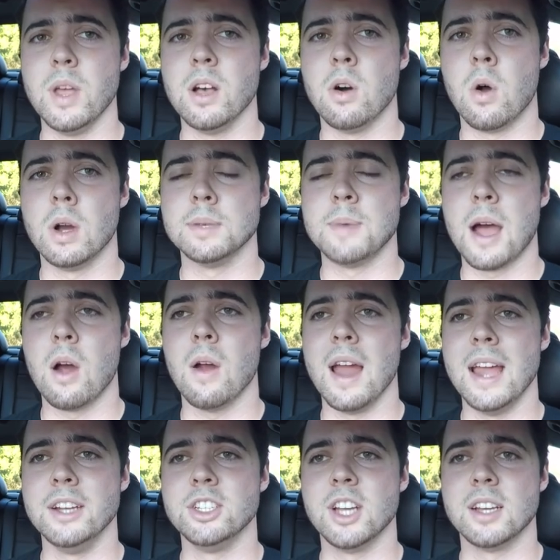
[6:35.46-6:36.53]
wheel
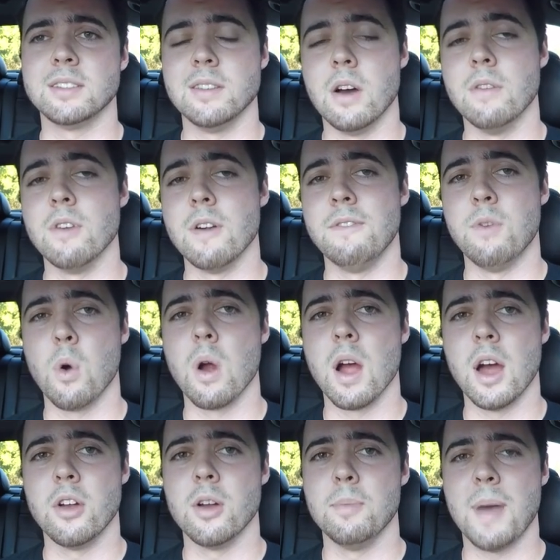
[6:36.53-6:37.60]
horsepower and just over
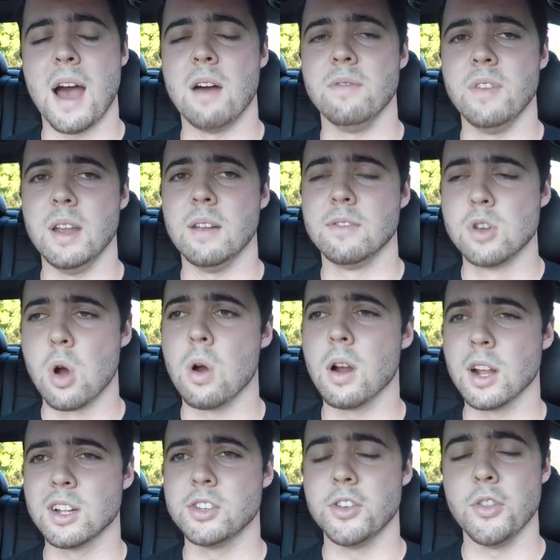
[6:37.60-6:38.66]
400 pound-feet of
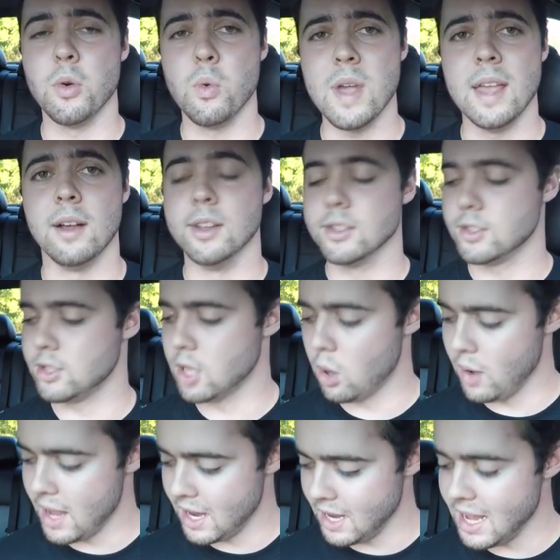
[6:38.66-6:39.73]
torque to the wheels.
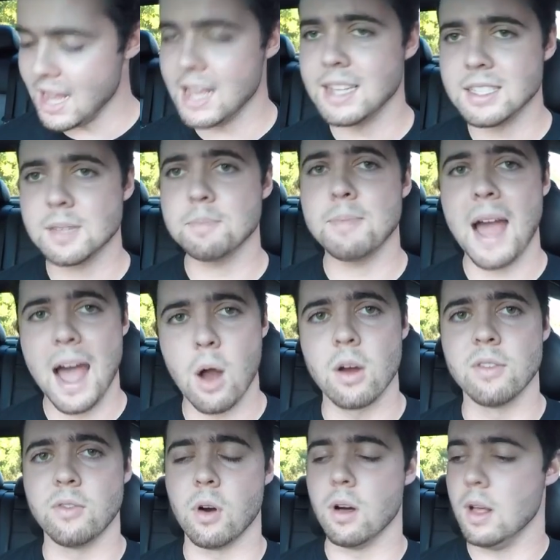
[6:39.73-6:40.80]
So it is
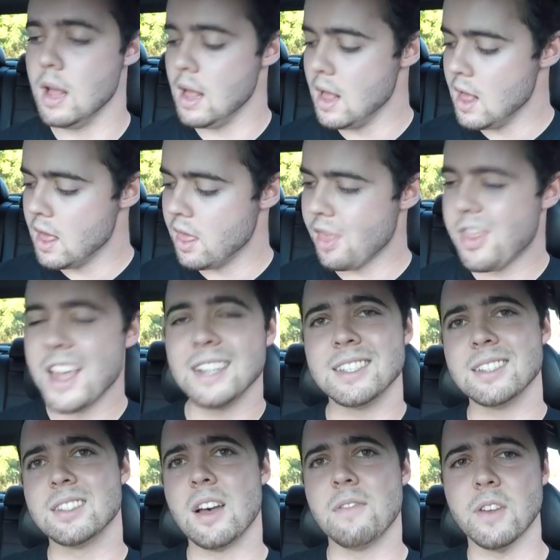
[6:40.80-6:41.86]
powerful. The
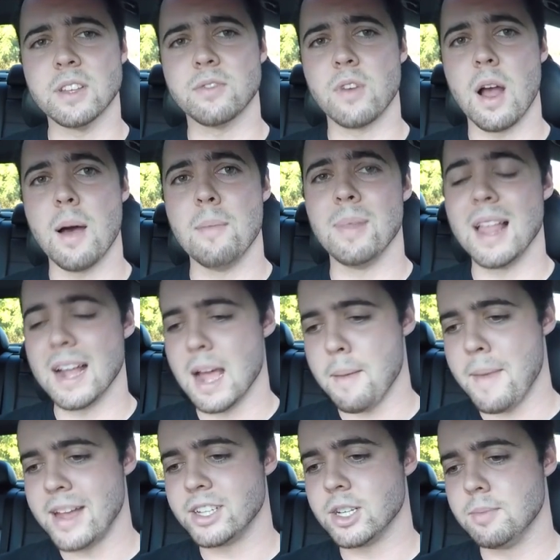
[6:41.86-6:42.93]
things it suffers from, like
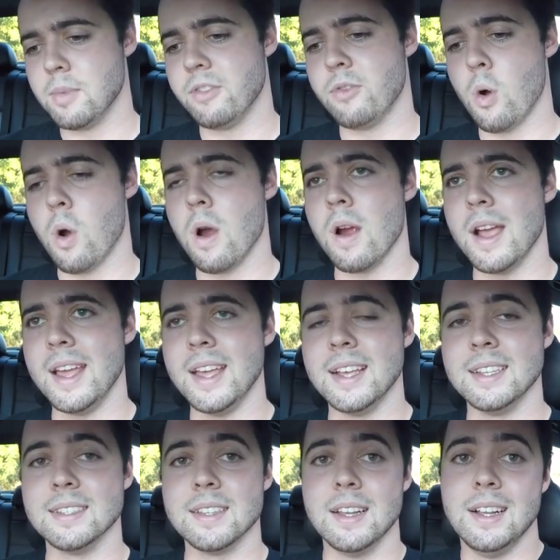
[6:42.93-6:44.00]
I mentioned before,
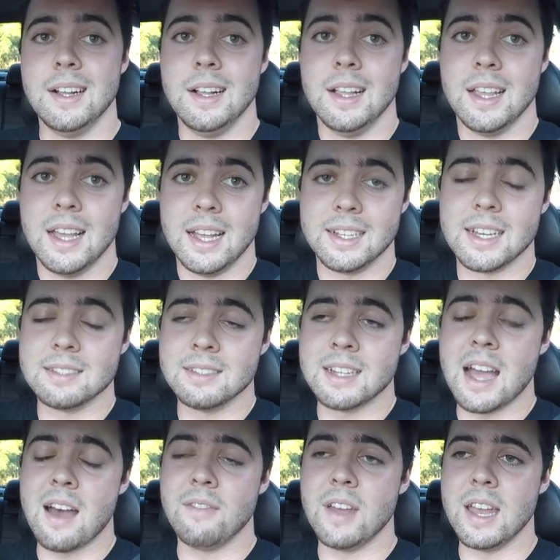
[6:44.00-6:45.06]
is it
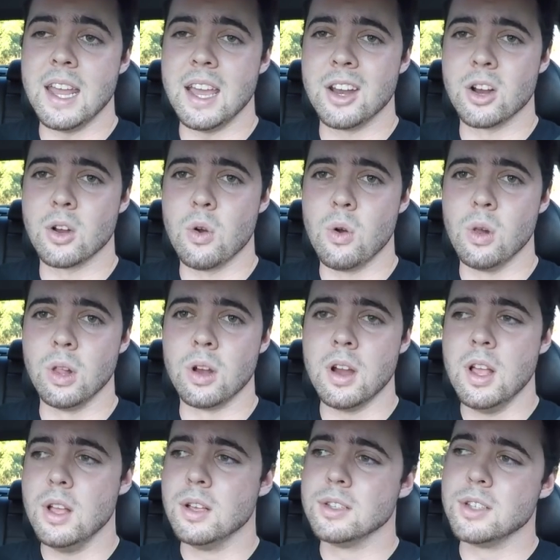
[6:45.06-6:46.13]
doesn't have an
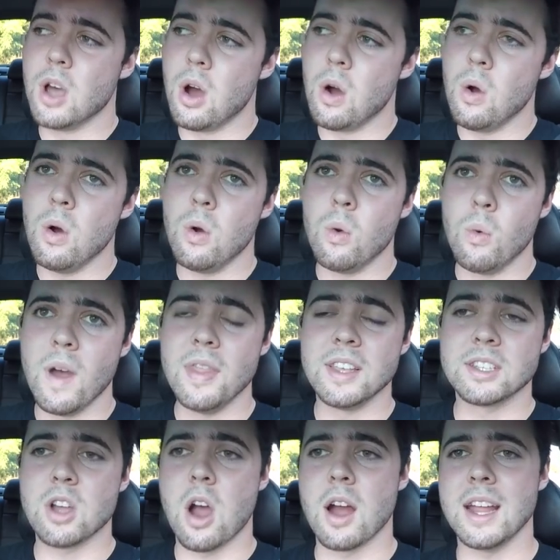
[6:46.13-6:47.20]
intercooler. So when
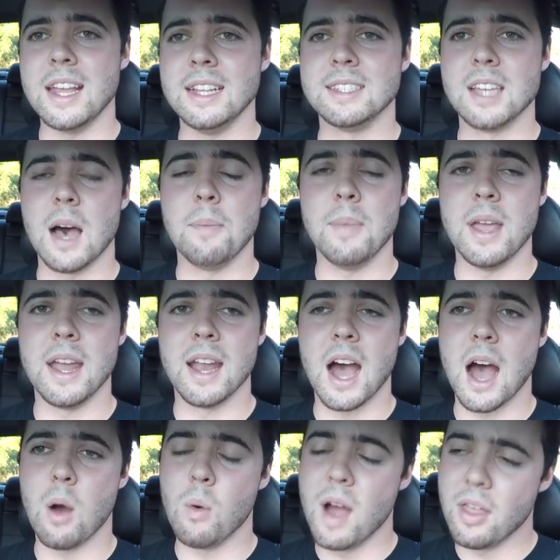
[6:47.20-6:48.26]
this car heats up in
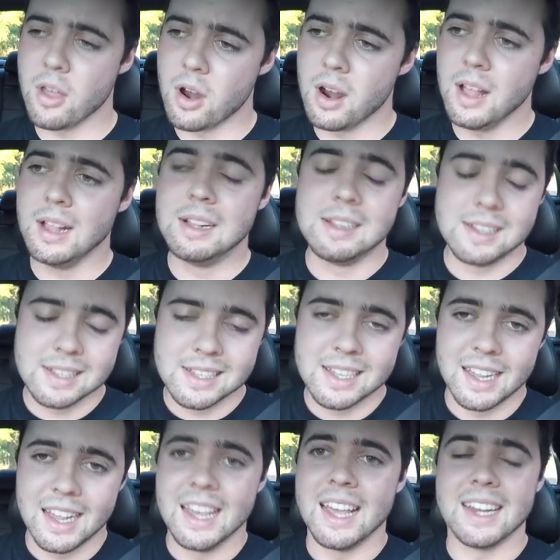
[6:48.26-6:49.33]
hot weather,
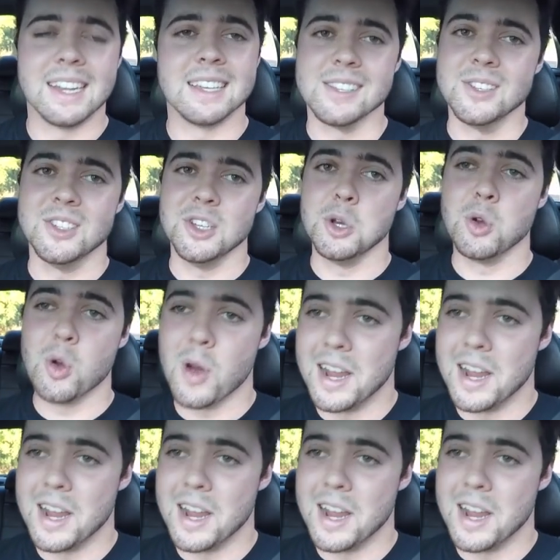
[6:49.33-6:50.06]
it doesn't do